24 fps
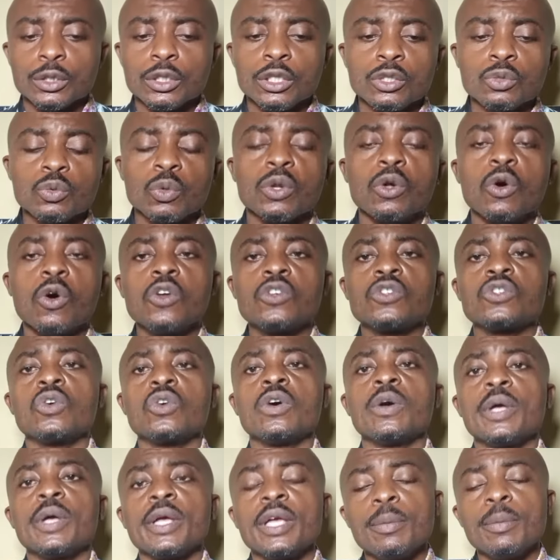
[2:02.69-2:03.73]
it will
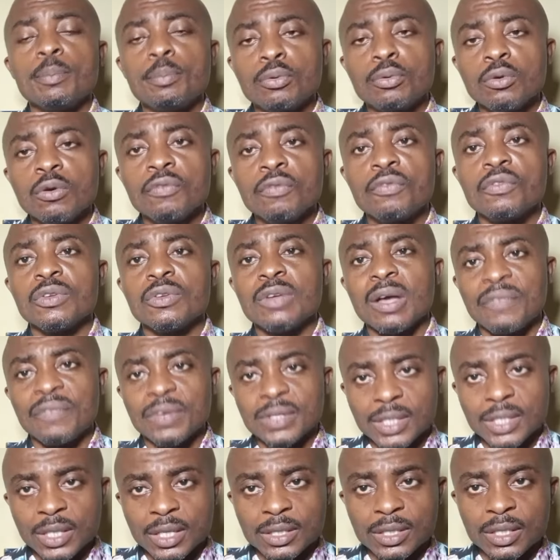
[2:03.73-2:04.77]
also improve your
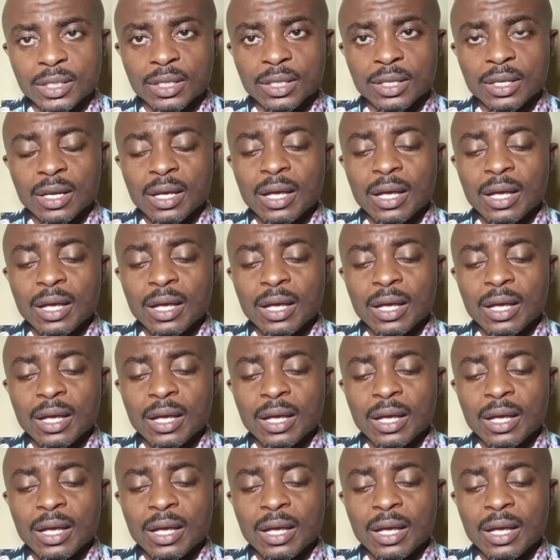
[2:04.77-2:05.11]
fertility.